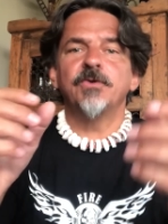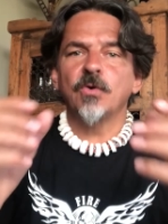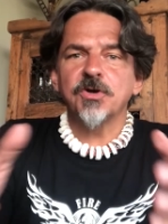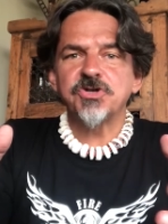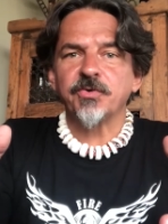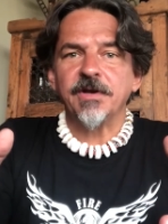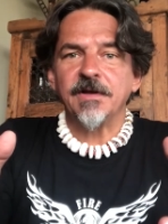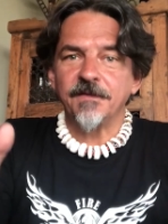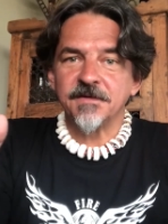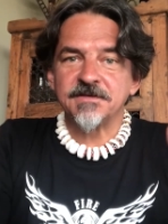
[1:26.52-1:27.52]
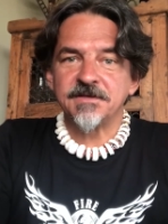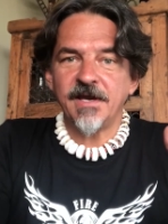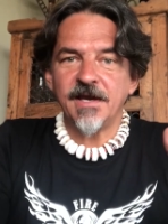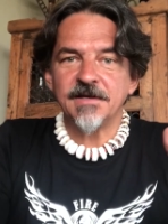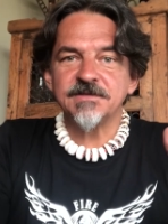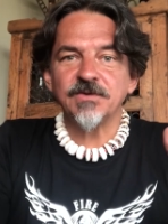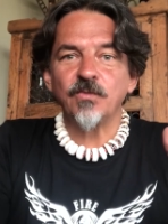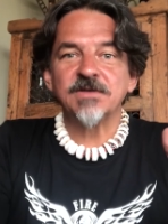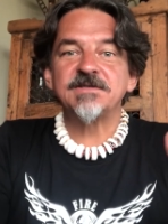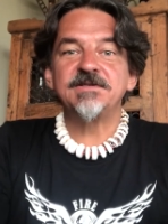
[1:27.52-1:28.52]
Torturing in this case
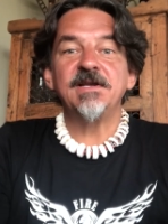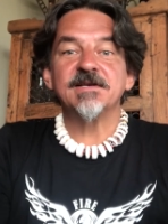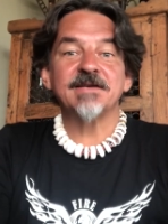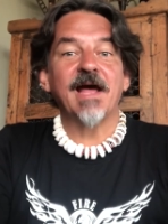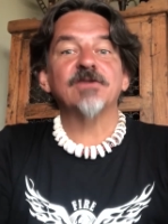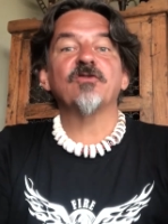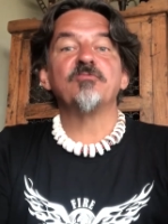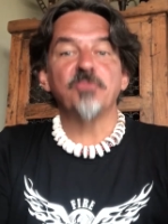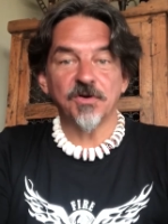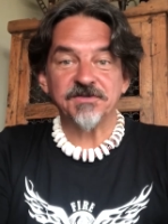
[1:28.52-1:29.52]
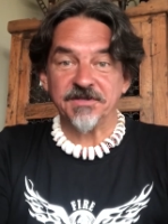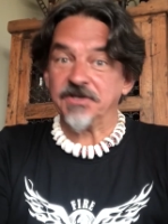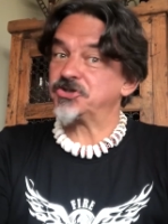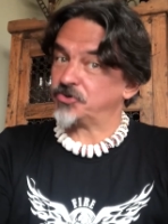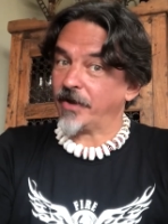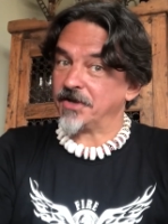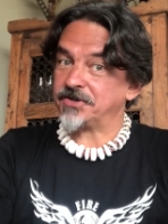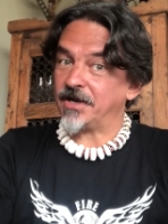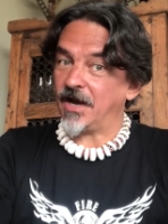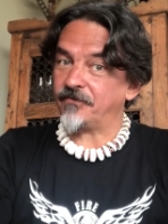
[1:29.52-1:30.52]
was seen as an act of mercy,
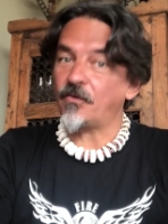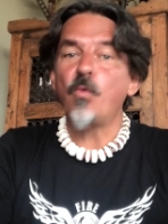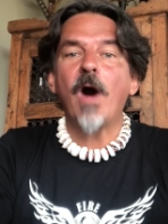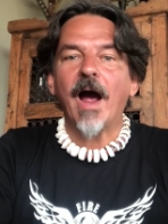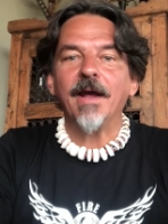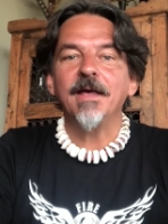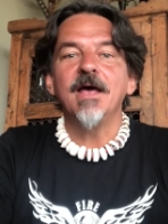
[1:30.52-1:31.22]
strangely enough. Why?